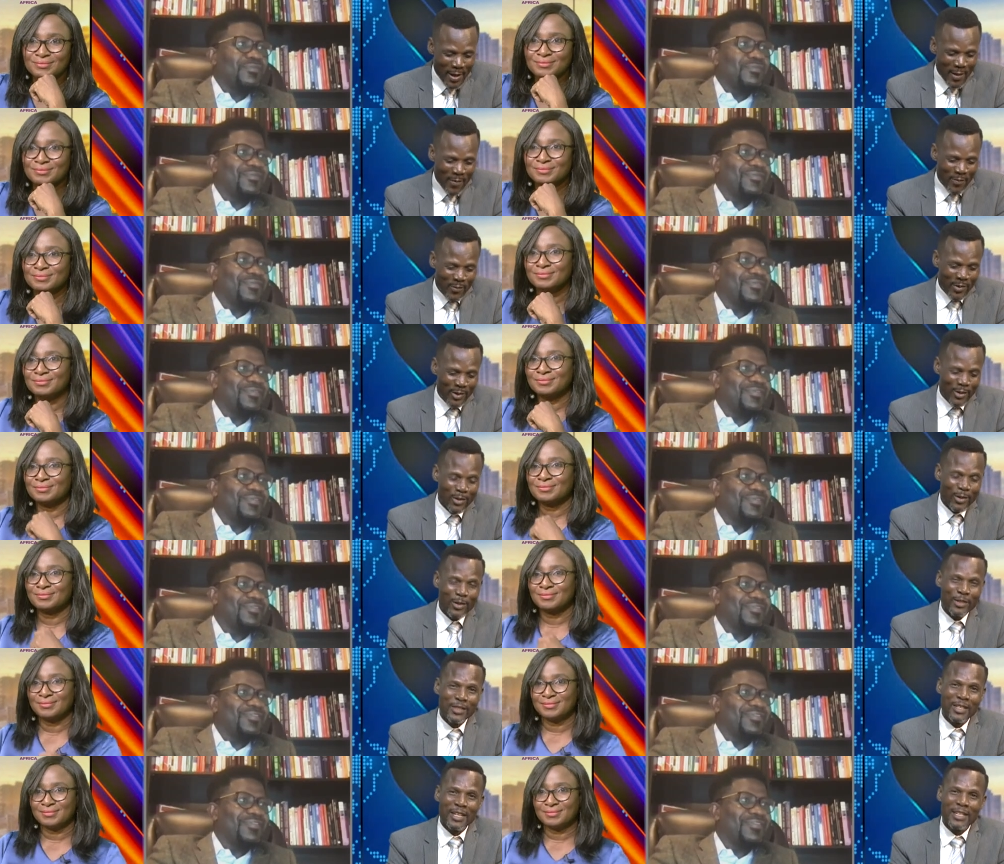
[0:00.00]

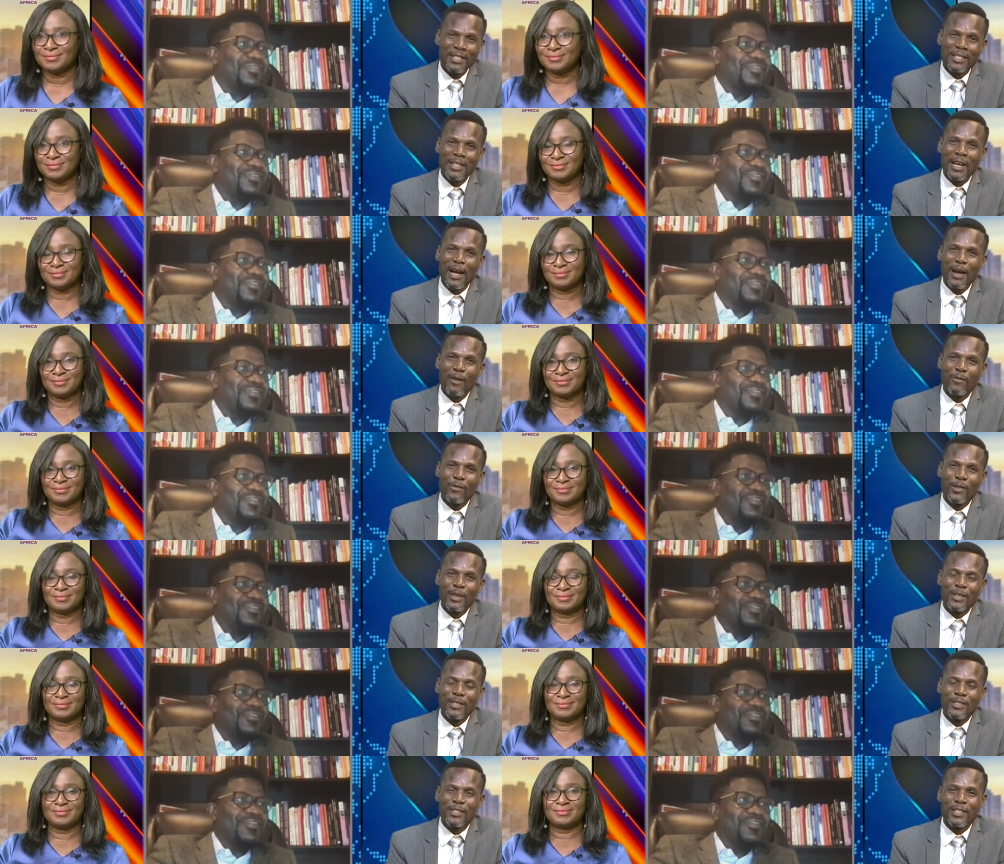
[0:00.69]
Speaker 1: because they're
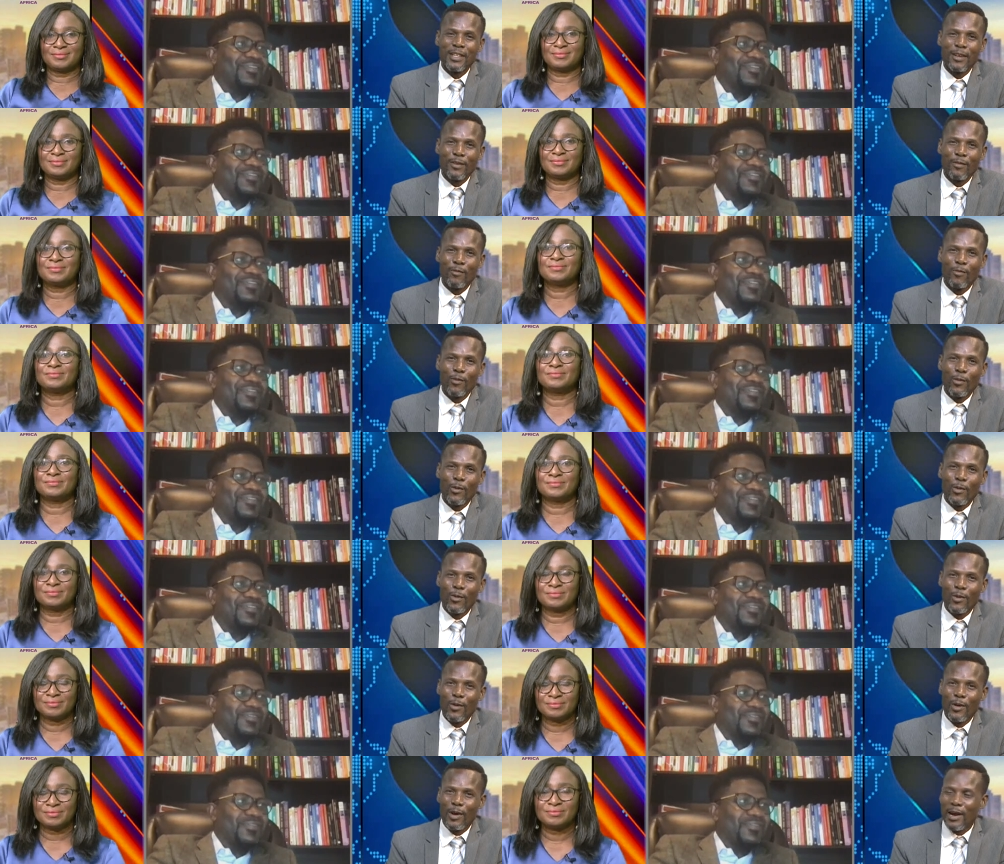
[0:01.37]
scavenging
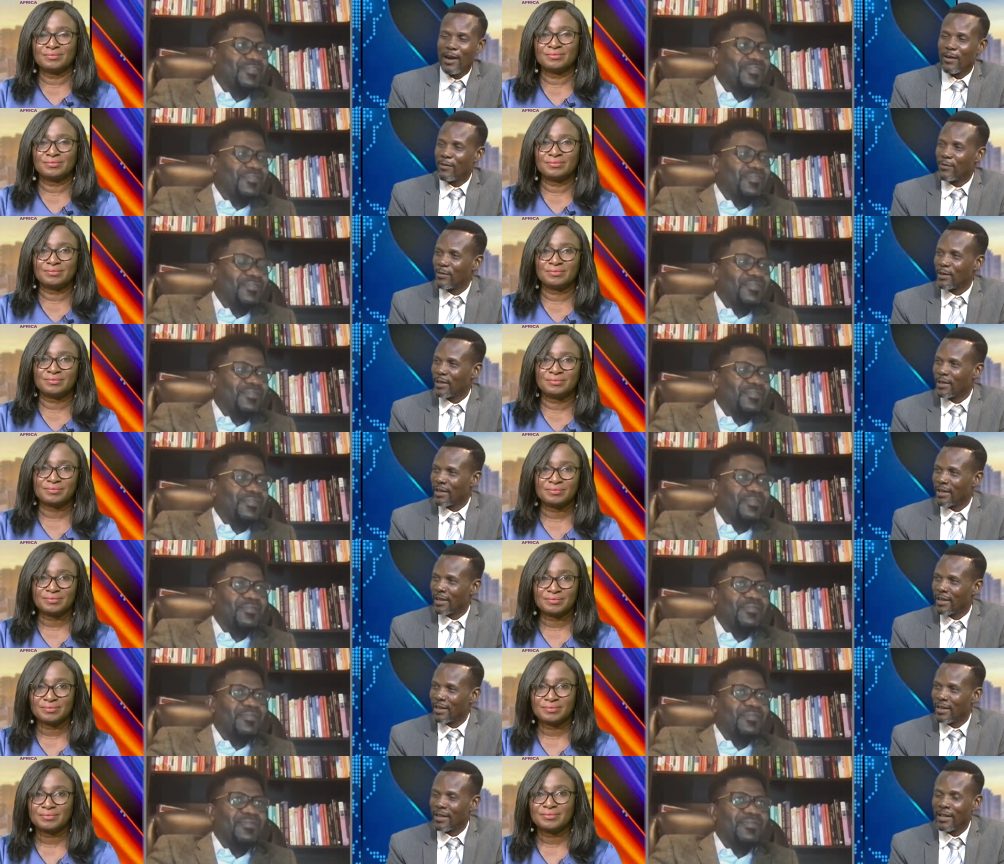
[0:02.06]
for
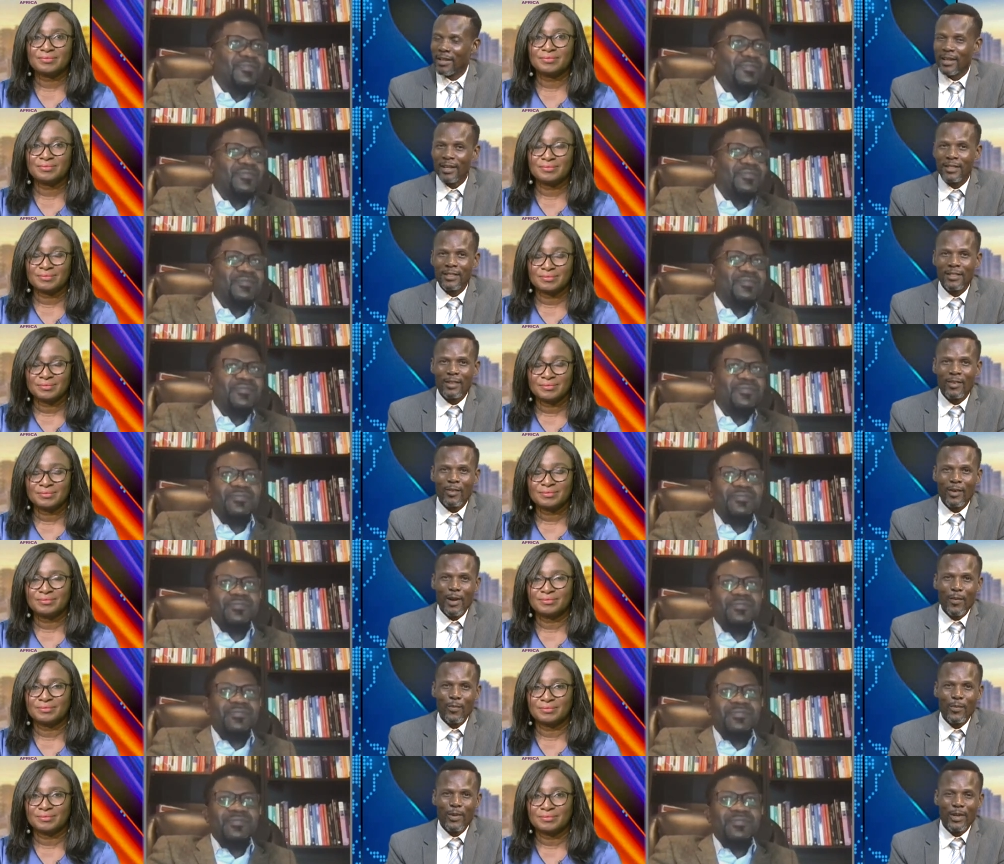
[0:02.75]
Africa, they're
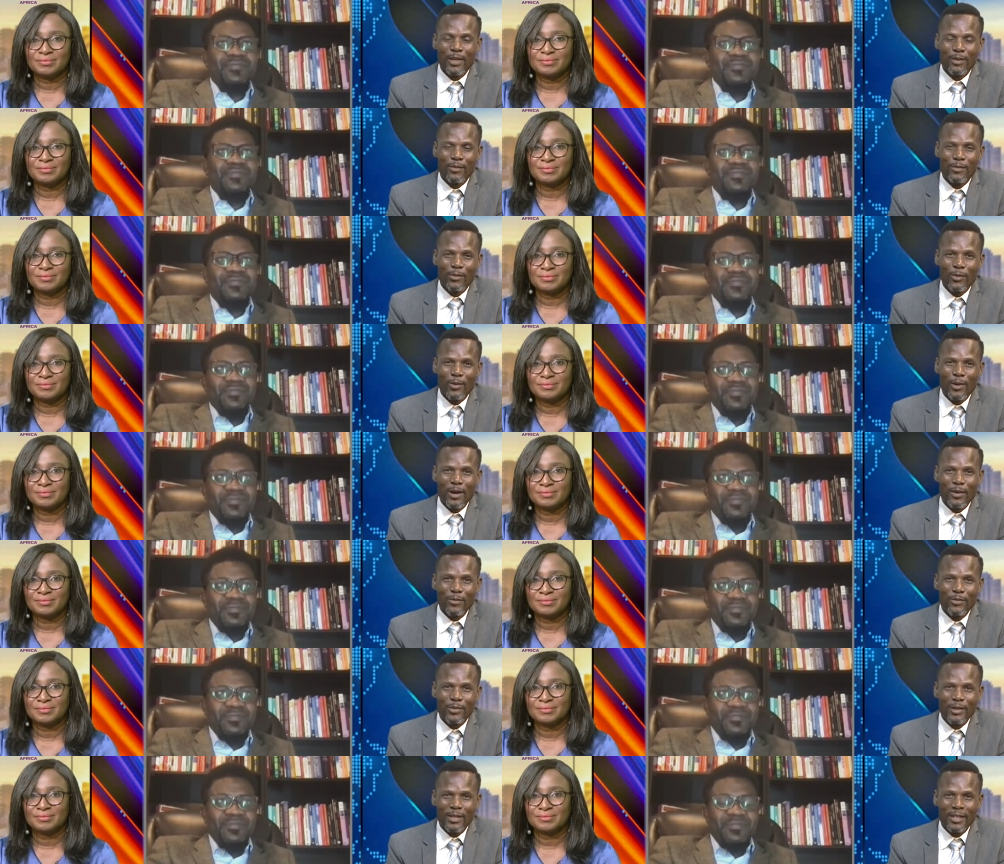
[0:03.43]
scrambling for
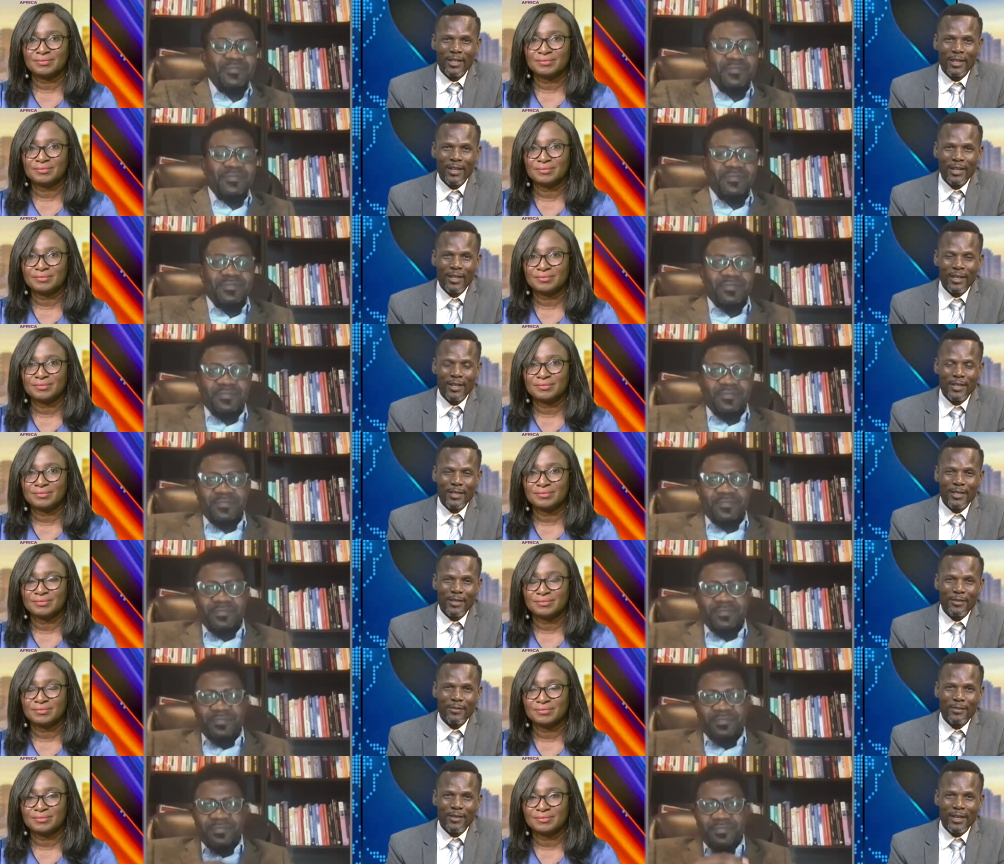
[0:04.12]
Africa, they're
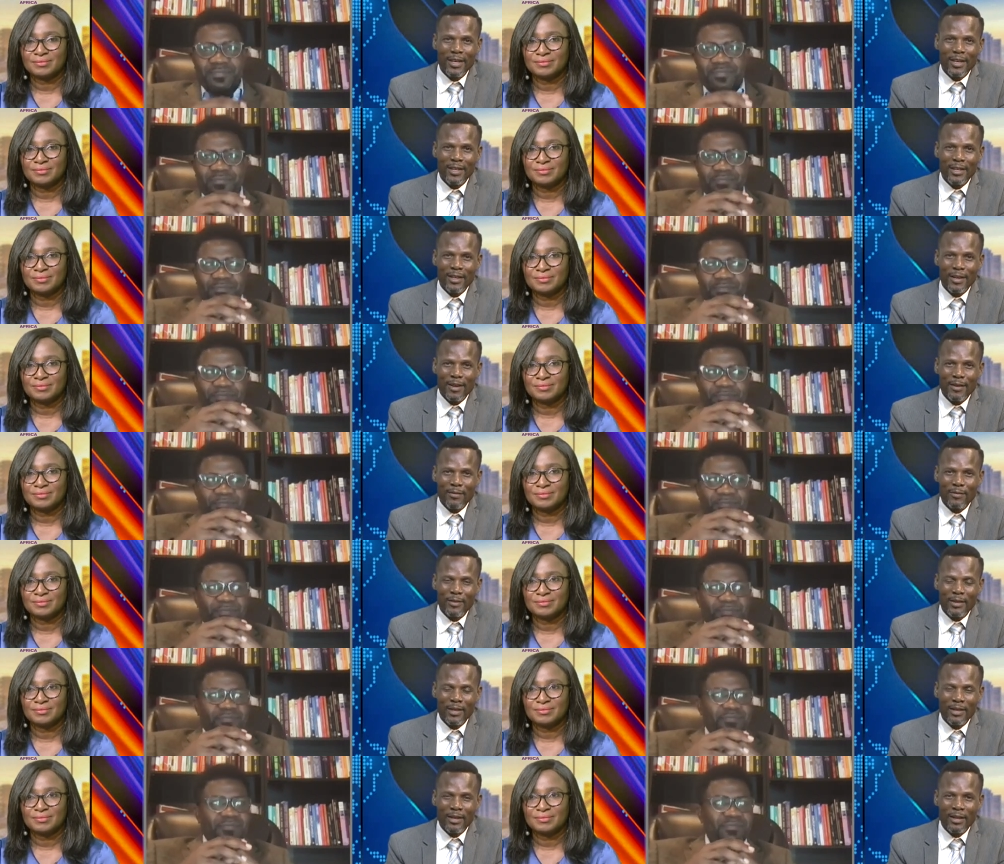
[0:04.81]
dividing
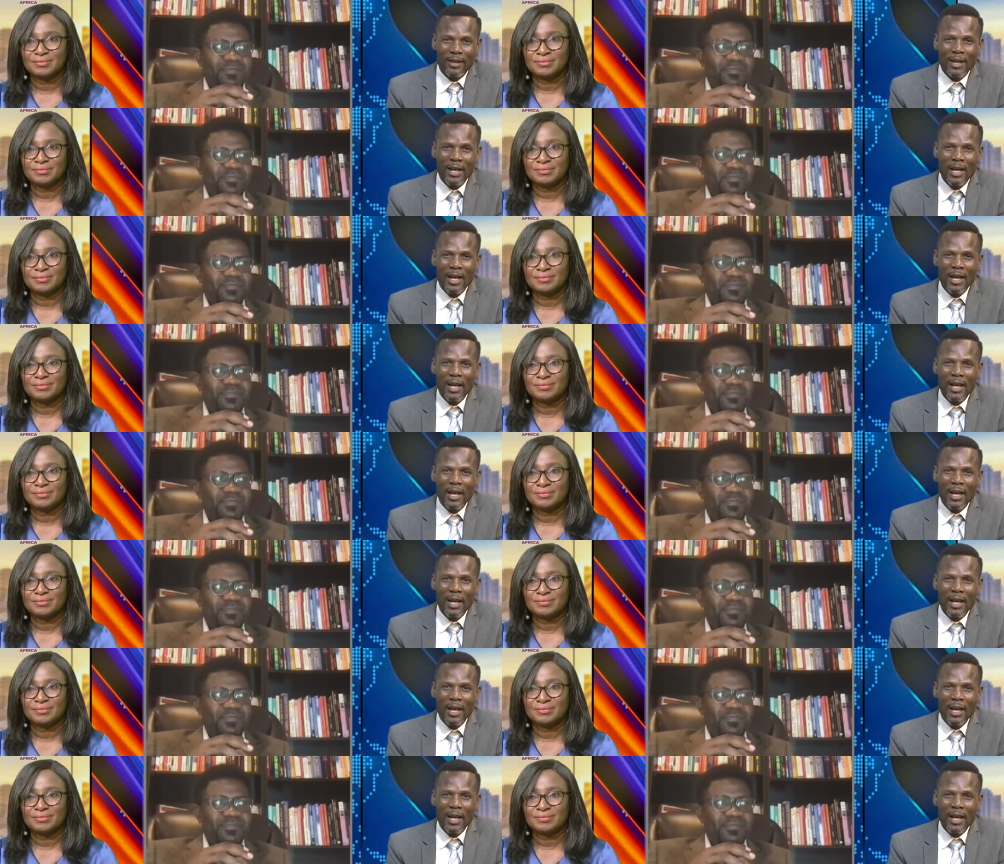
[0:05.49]
Africa.